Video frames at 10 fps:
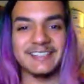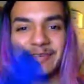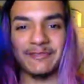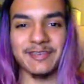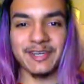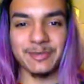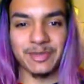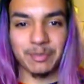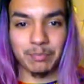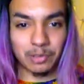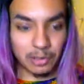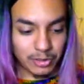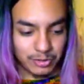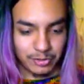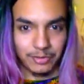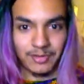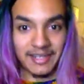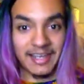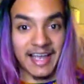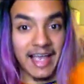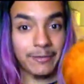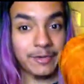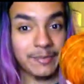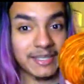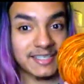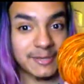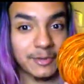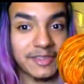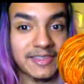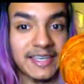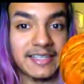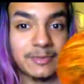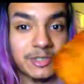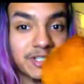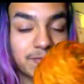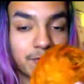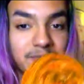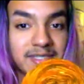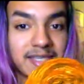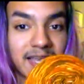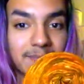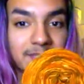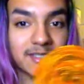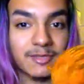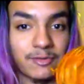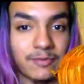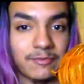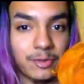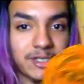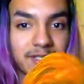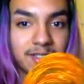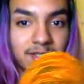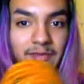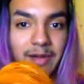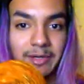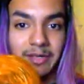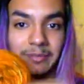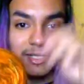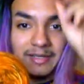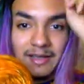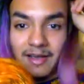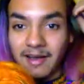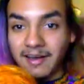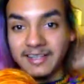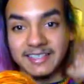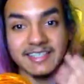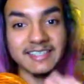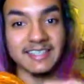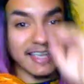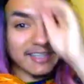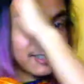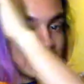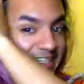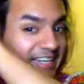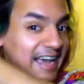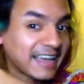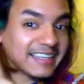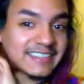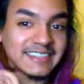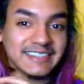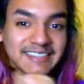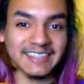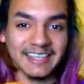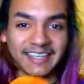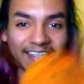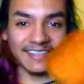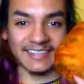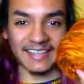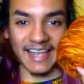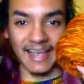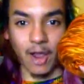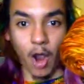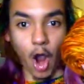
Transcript: So I figured with the blue, I would mix it with this, which is from the same. This is from Three Sisters Fiber Company. Doesn't that look nice? Look at that.